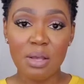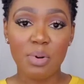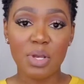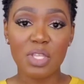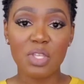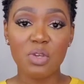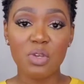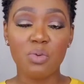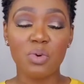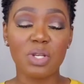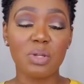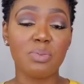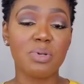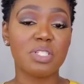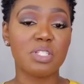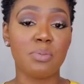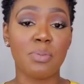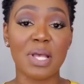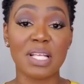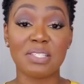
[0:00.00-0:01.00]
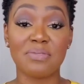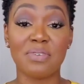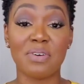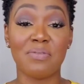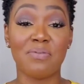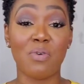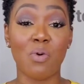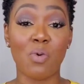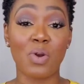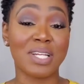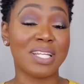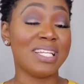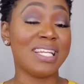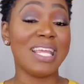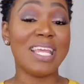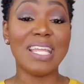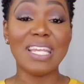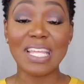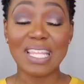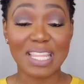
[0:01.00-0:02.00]
But you want to put your best foot forward in
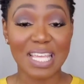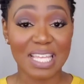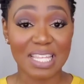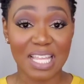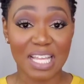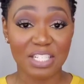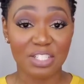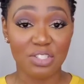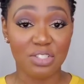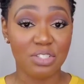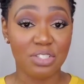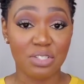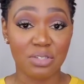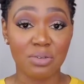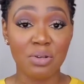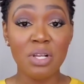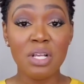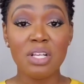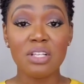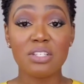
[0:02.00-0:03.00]
anything that you do.